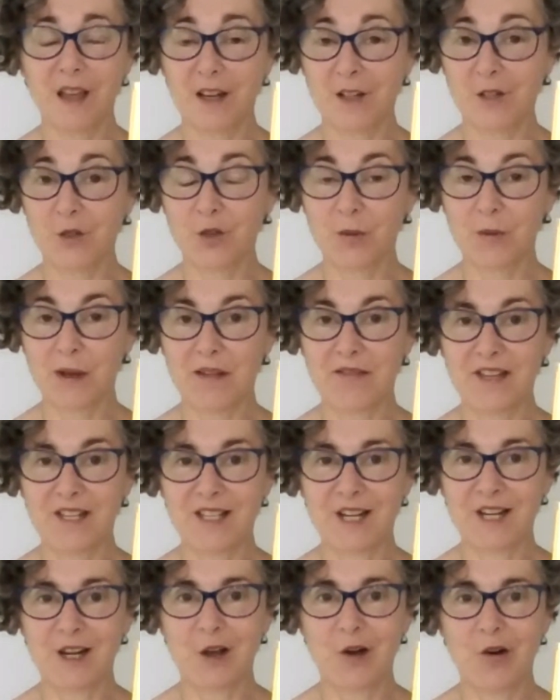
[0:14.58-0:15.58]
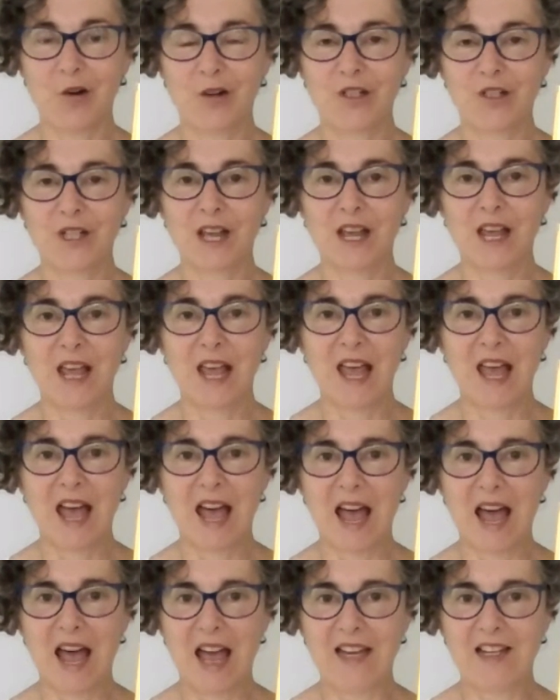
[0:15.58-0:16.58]
I talk about this a lot
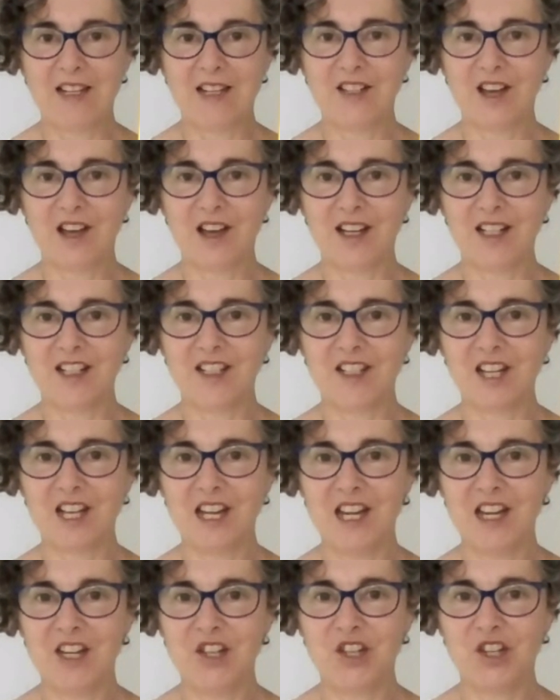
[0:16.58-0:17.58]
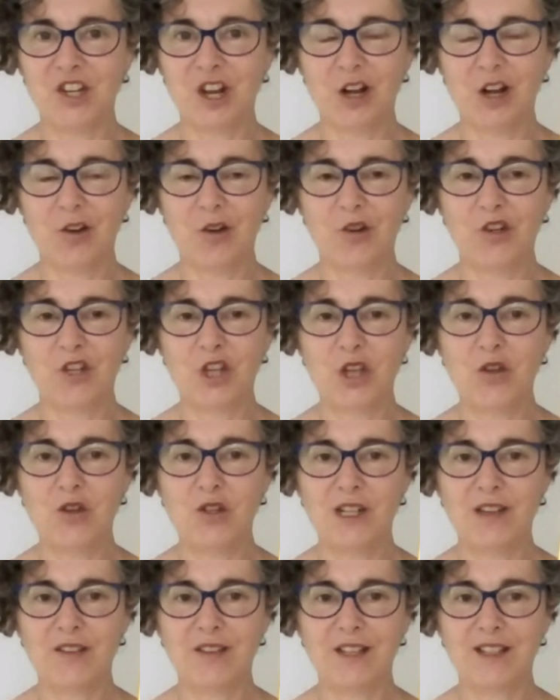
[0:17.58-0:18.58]
and I teach a lot
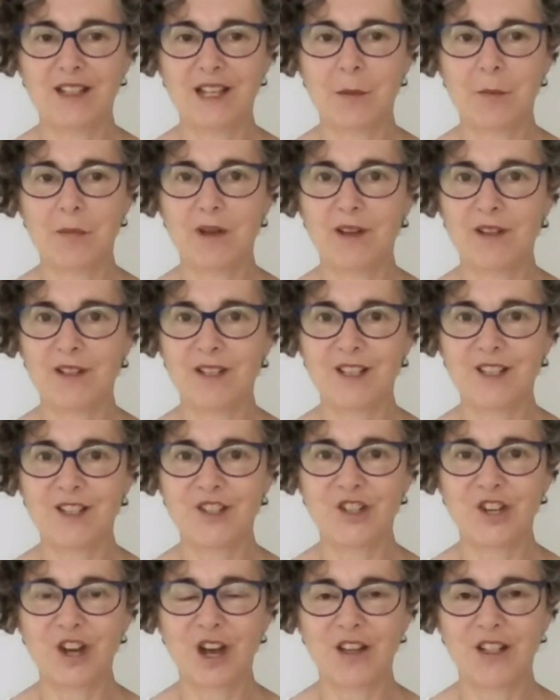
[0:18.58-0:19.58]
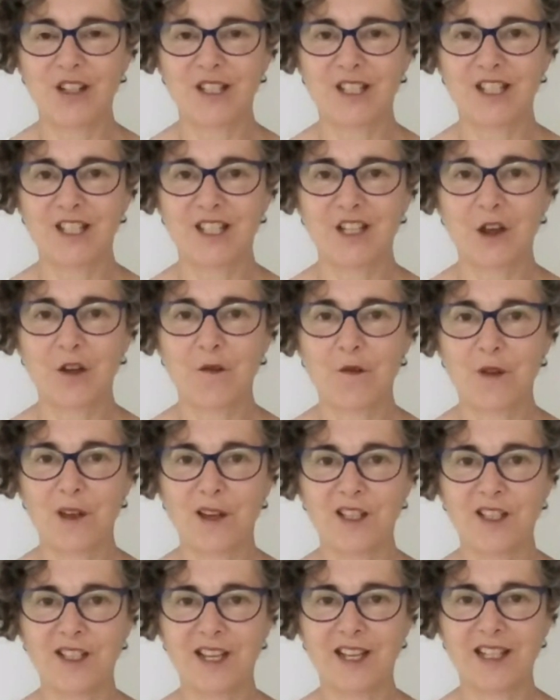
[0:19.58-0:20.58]
using this kit because it's just so
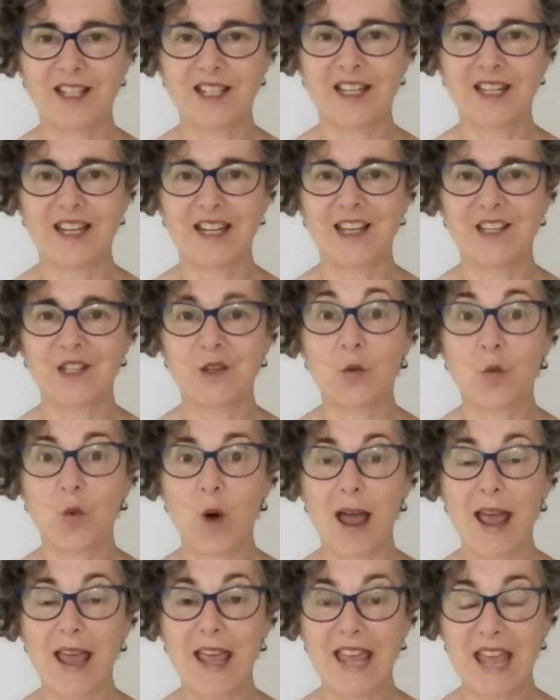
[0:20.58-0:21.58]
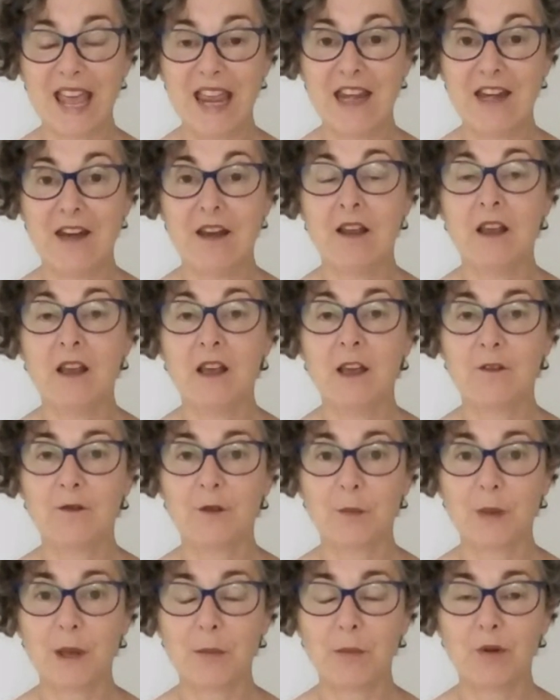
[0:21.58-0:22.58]
fantastic as a way in
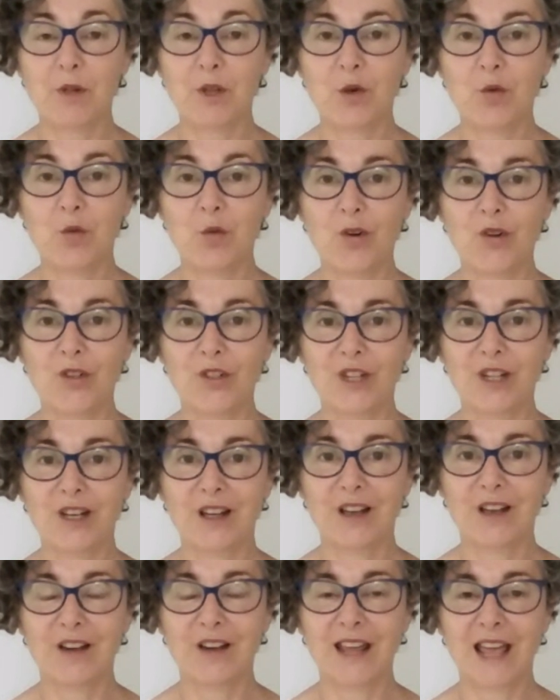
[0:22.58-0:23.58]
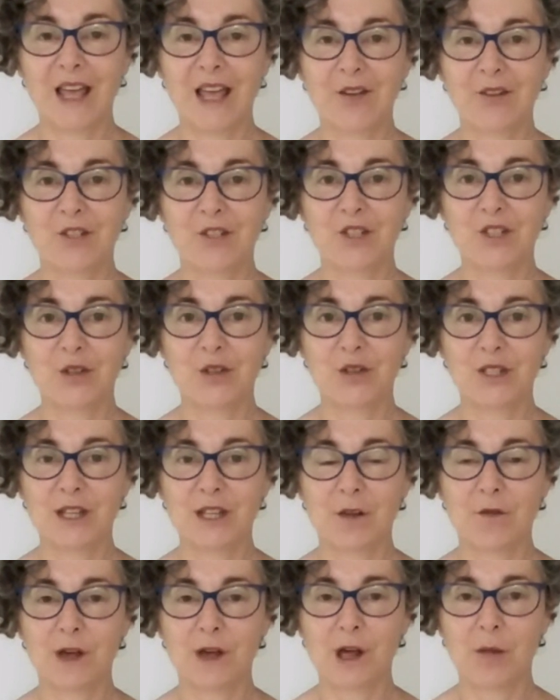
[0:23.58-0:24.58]
for people who want to learn how to do
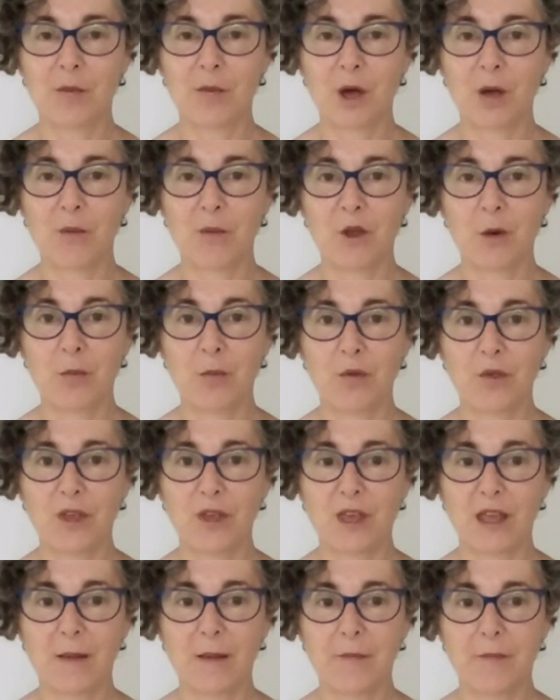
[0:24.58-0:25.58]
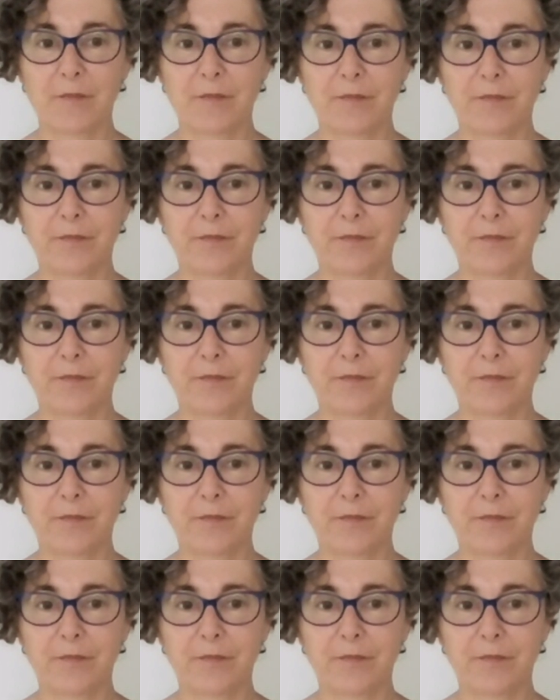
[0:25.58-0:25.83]
self-help homeopathy.